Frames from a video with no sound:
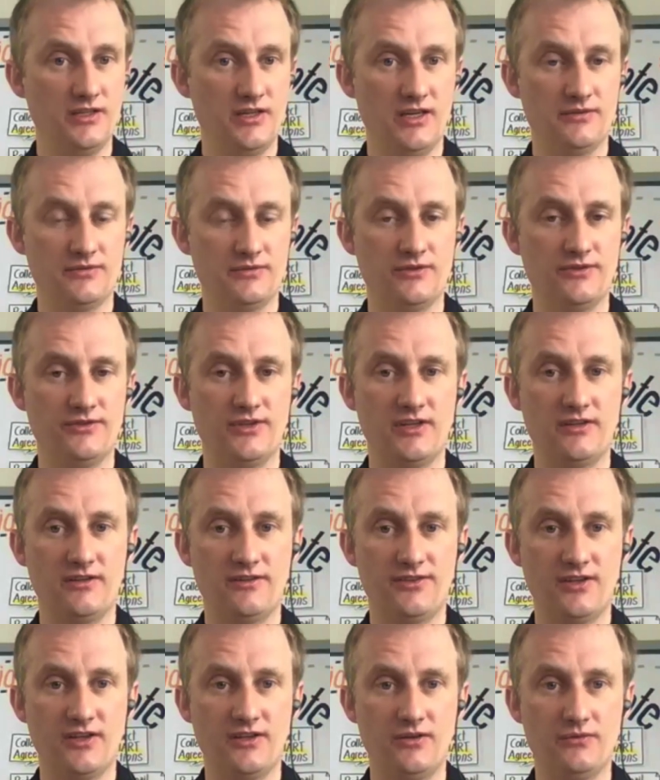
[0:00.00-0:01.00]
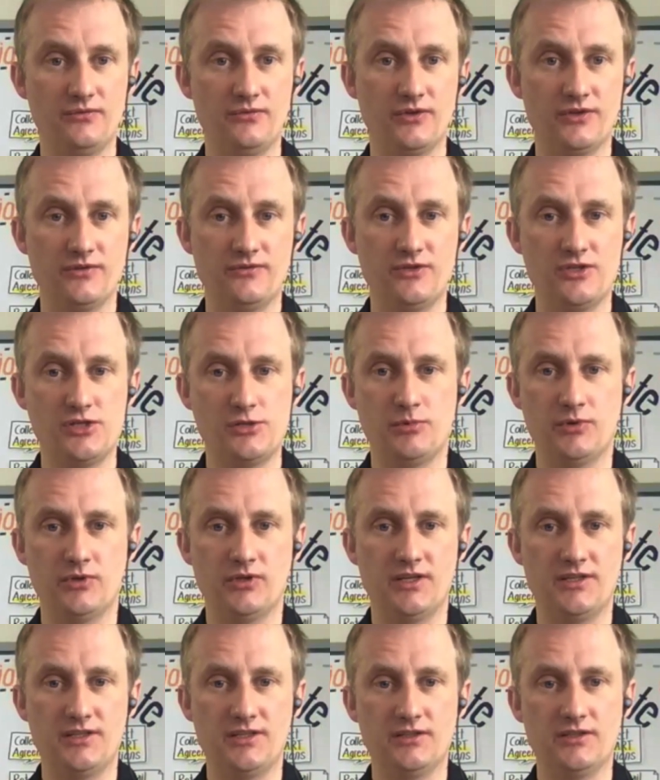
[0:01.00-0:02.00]
I have to say this, thank you for the fishbowl
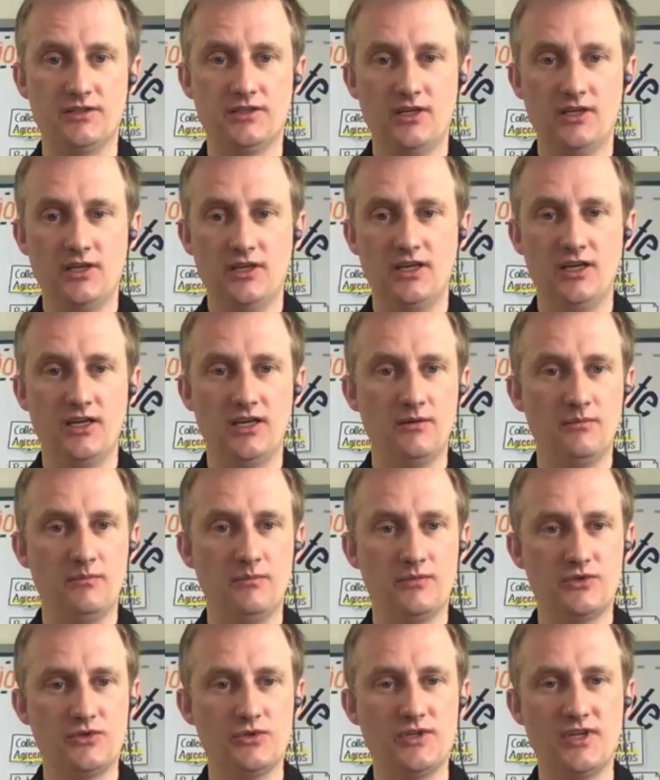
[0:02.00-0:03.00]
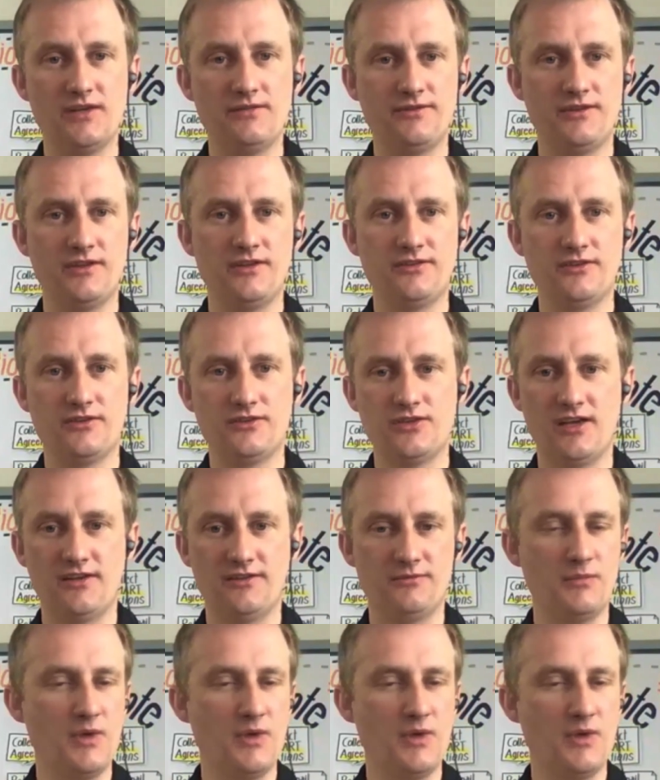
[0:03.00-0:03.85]
idea, to give this a test.